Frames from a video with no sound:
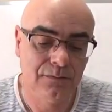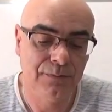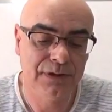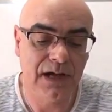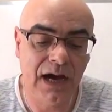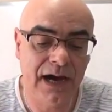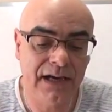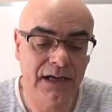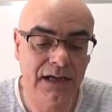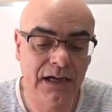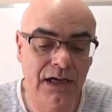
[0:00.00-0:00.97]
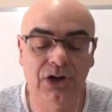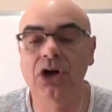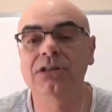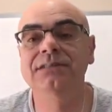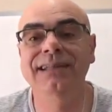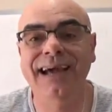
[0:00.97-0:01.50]
but I
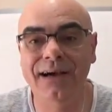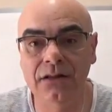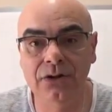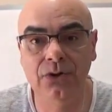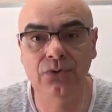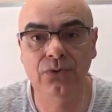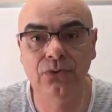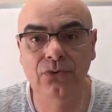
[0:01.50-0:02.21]
cannot tell you